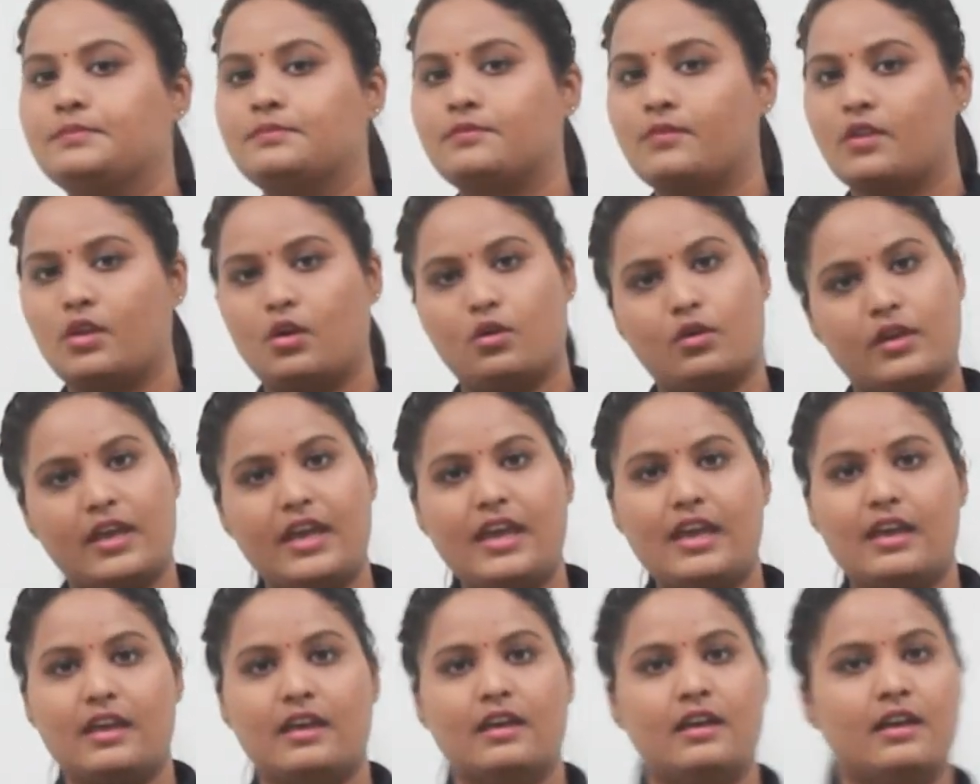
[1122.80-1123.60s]

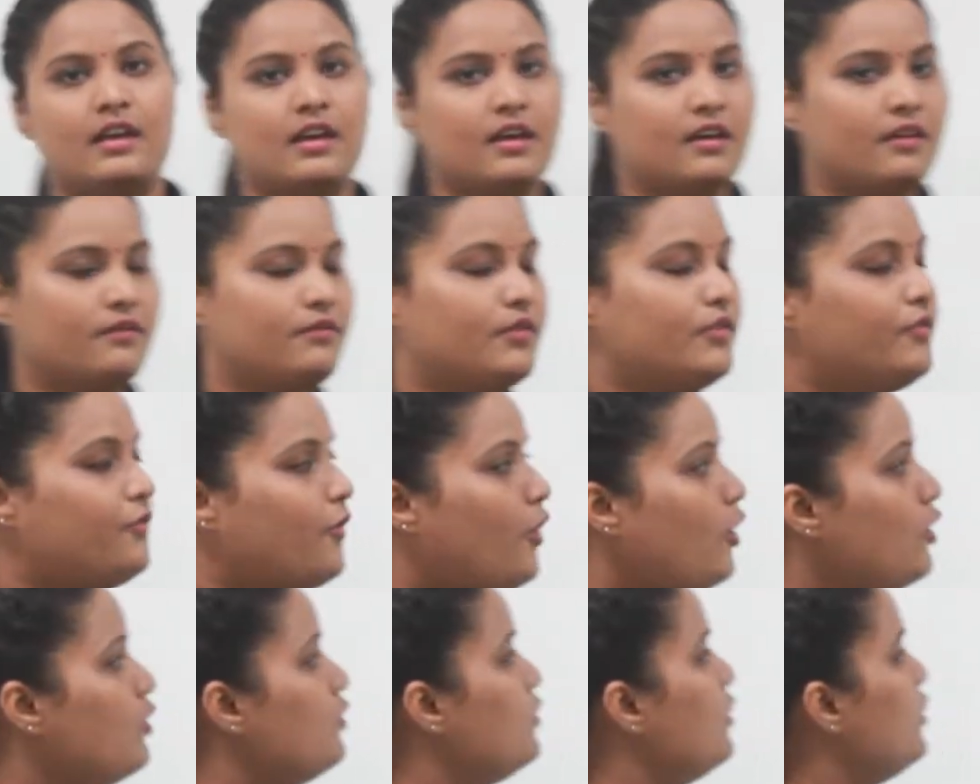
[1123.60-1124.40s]
Okay, we
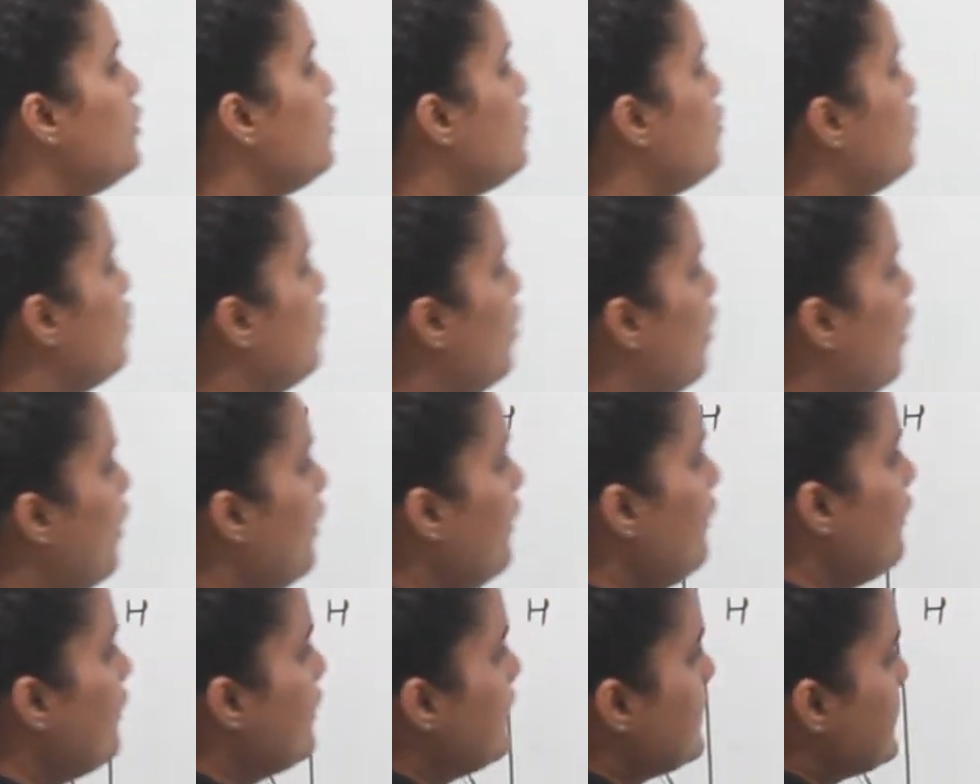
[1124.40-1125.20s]
follow the rule
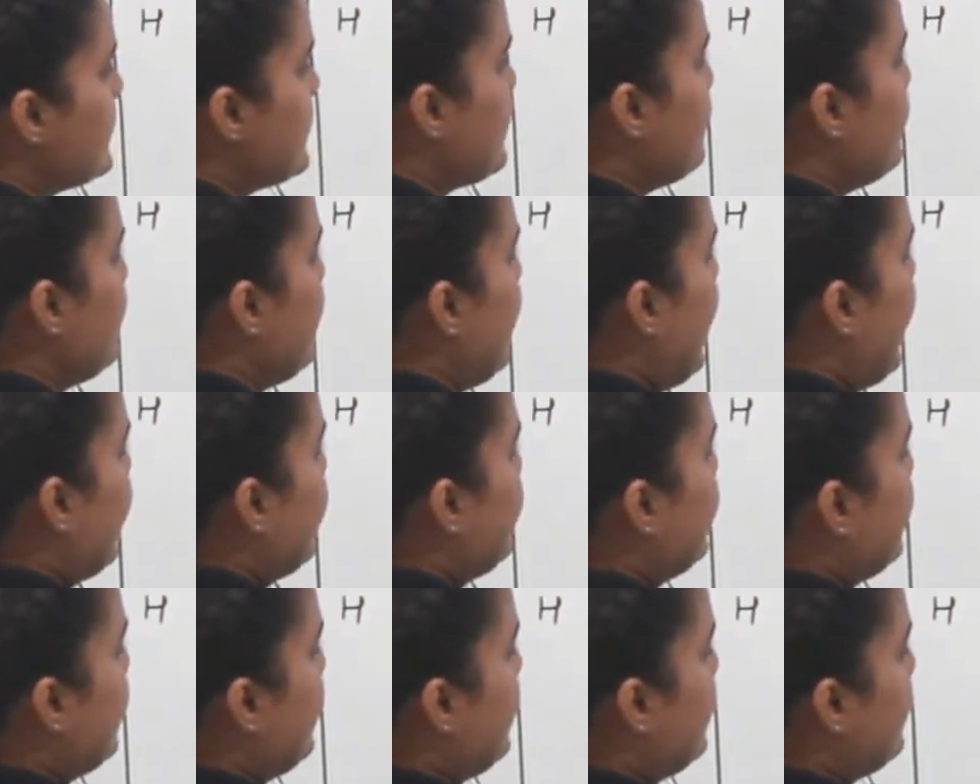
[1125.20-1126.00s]
of
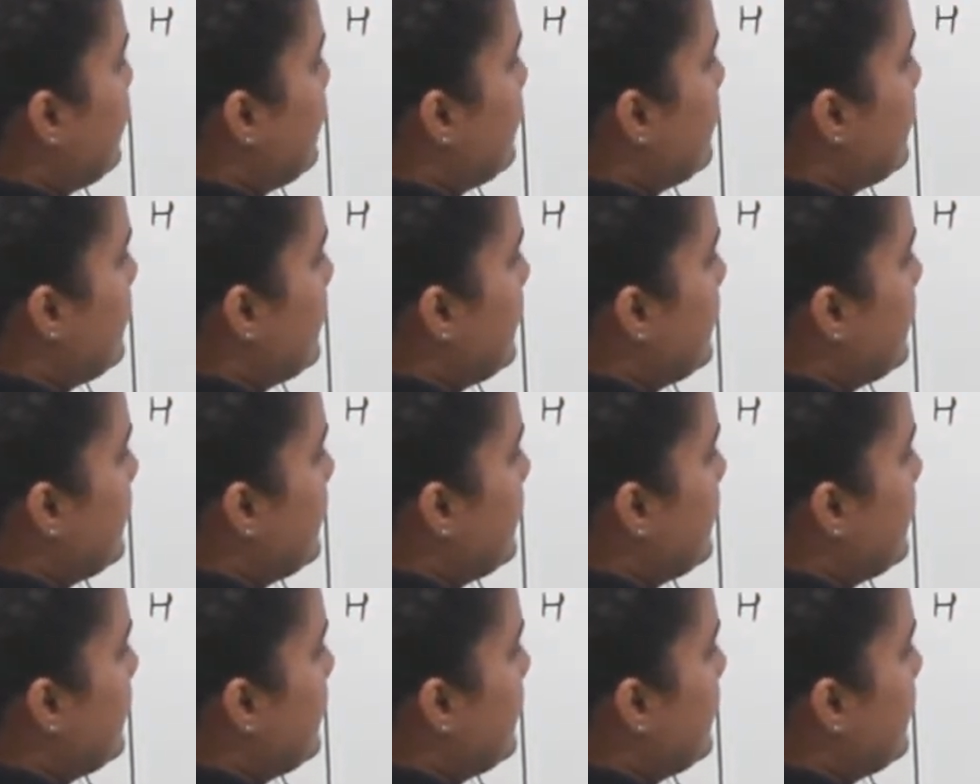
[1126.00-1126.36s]
similarity.